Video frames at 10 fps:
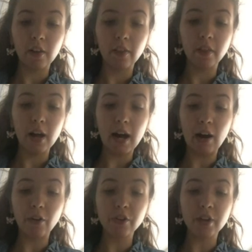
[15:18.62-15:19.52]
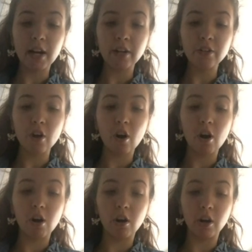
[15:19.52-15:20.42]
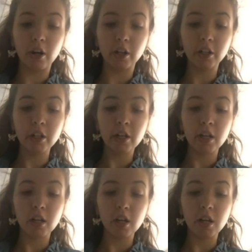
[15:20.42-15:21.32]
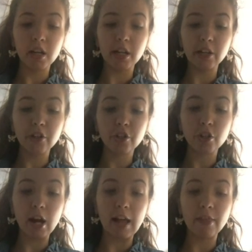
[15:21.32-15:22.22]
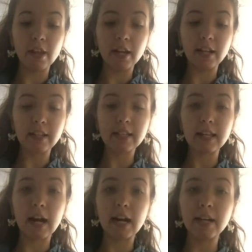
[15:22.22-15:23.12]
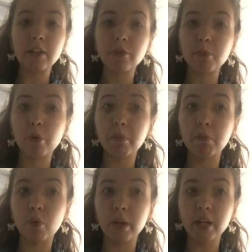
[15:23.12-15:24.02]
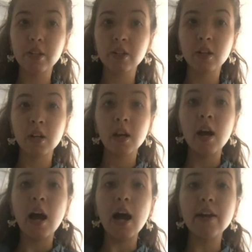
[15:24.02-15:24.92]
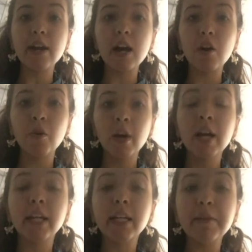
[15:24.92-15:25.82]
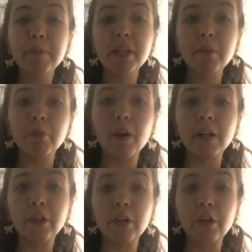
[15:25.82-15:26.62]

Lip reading: The outside is hard-ish and the inside is more moist. And now, keeping the bread in your